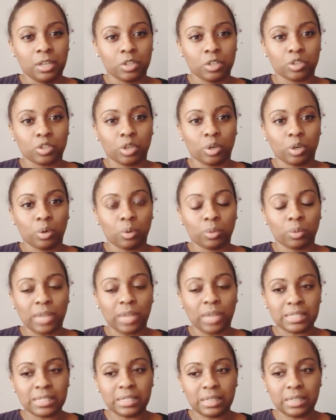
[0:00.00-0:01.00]
So
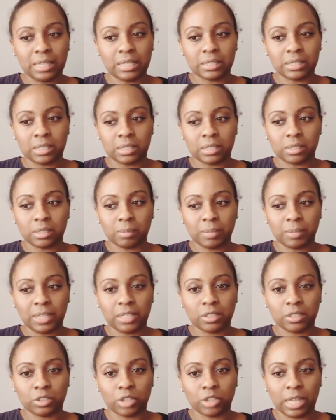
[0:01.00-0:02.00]
that's the things that, some
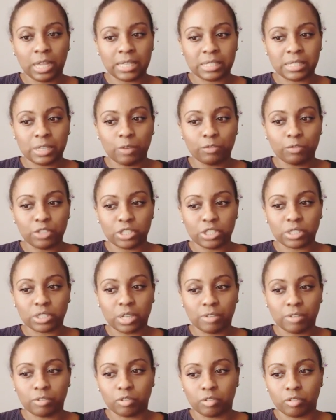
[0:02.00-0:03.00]
things like
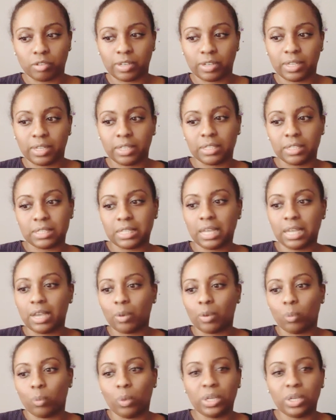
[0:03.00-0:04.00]
self-discovery is
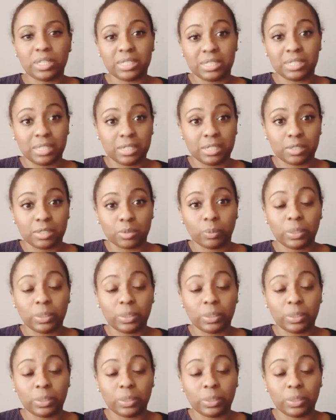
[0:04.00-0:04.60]
like, what is this?